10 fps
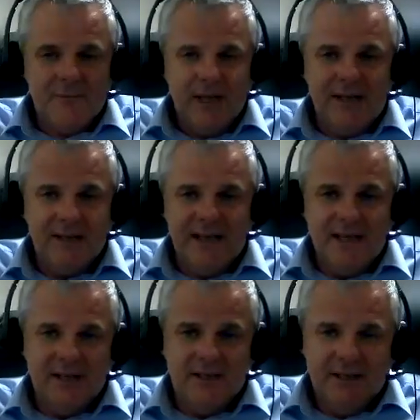And I
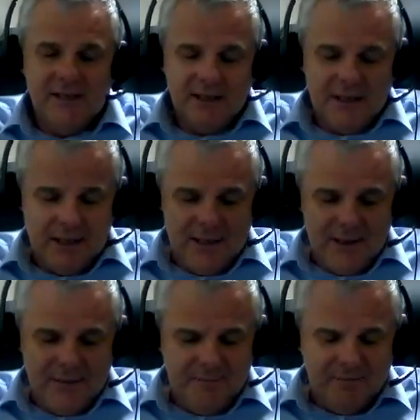think,
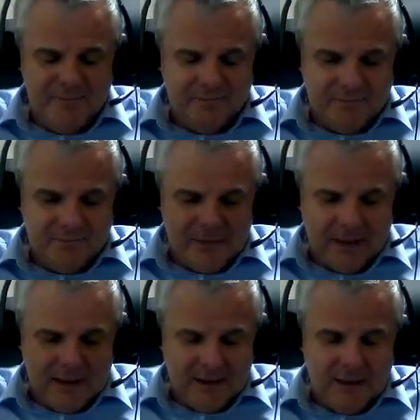
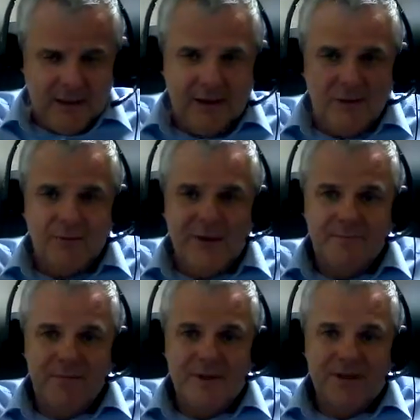you know, we
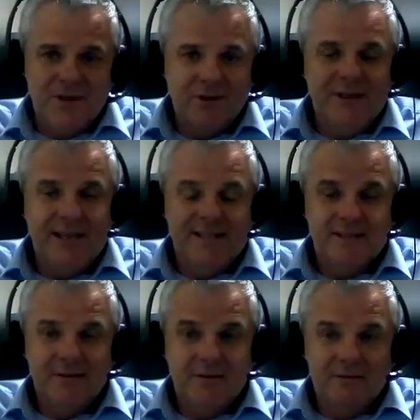do need
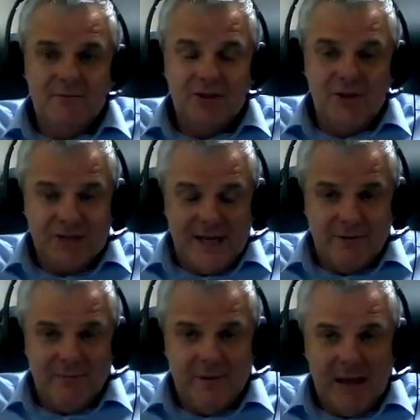to reduce
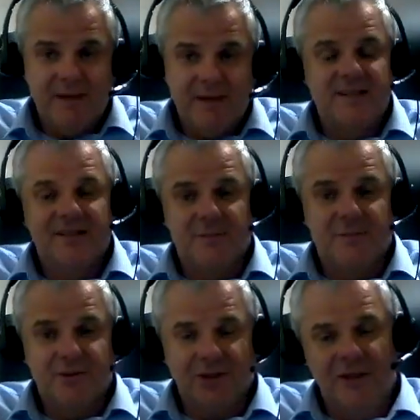our meat
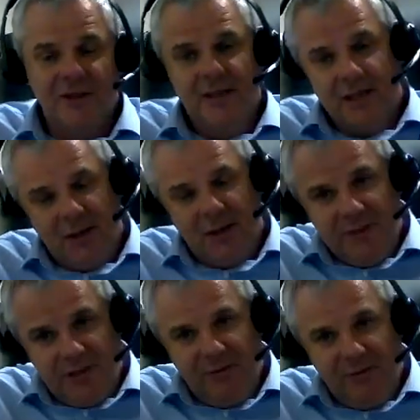consumption. We
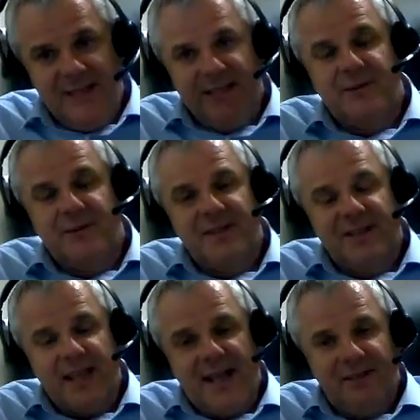do need to
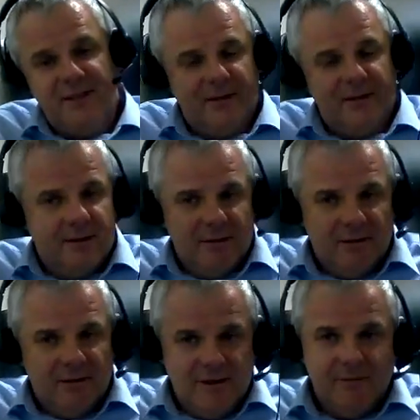understand that,
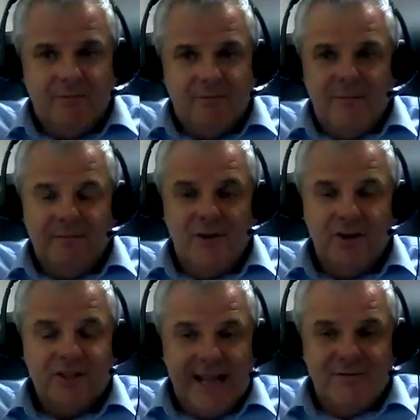you know,
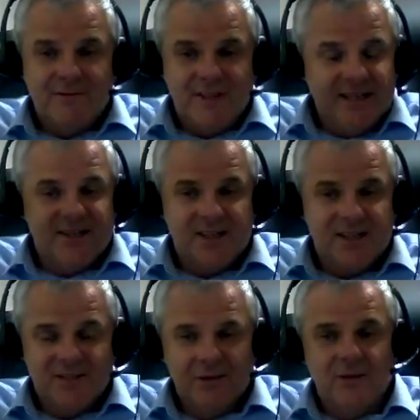virtually everything is
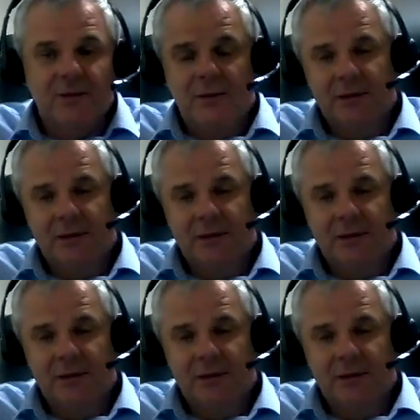seasonal.